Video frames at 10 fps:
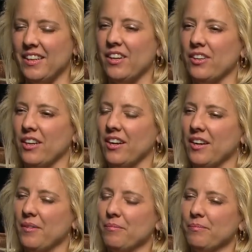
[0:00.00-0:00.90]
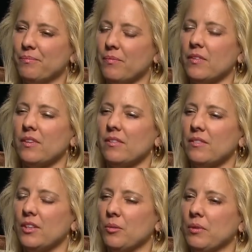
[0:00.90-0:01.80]
uh, um,
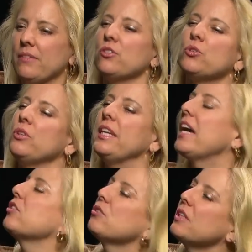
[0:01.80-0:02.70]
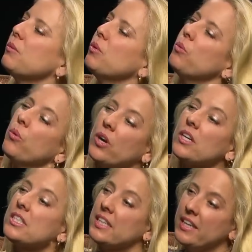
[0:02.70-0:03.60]
you know, believers who naturally will
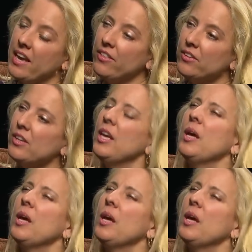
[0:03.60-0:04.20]
work together,